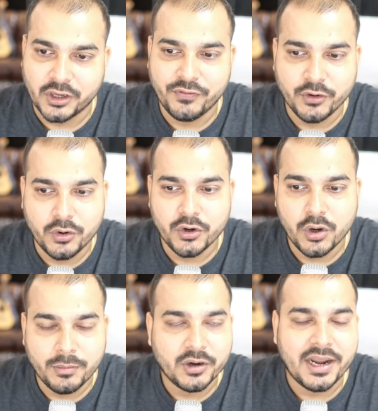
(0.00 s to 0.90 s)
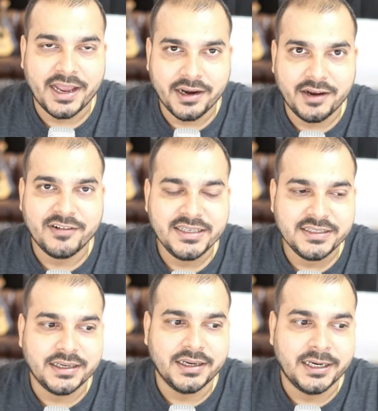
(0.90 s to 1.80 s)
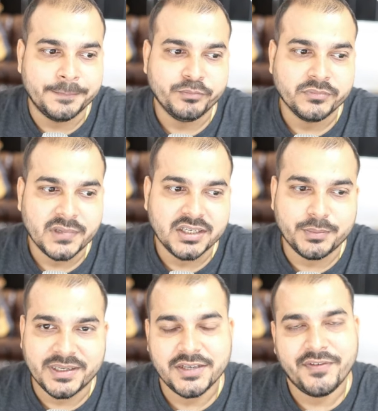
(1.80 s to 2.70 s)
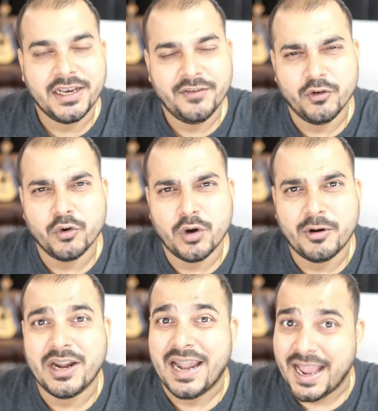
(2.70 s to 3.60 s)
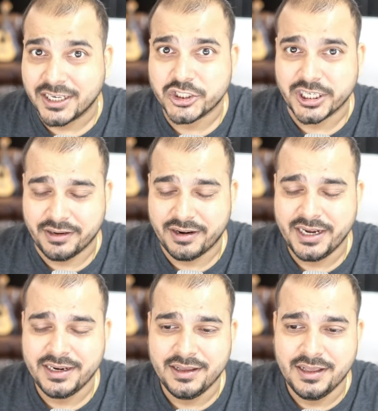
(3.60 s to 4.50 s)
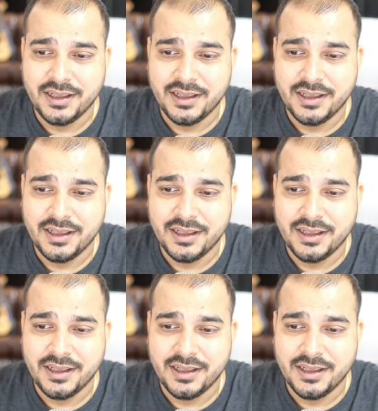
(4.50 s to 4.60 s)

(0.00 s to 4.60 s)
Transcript: Now, if you don't know about LangGraph, guys, uh, specifically if you know about LangChain, right?